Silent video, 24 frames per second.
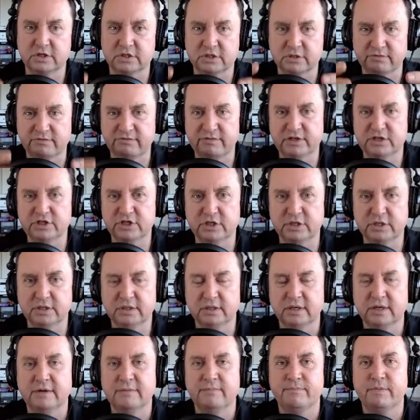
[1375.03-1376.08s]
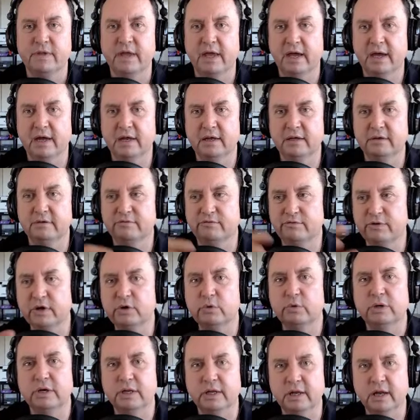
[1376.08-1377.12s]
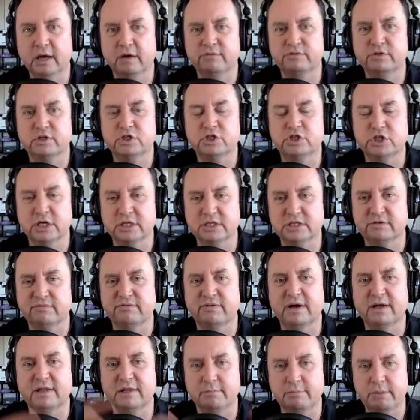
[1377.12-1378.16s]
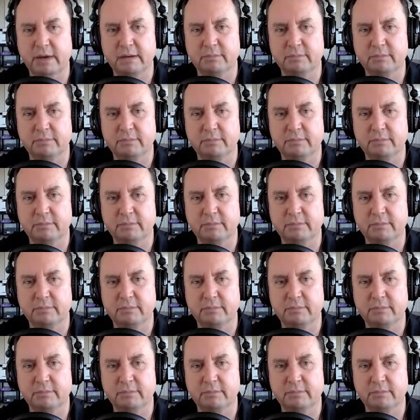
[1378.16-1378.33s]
are sufficient and frequent enough to justify the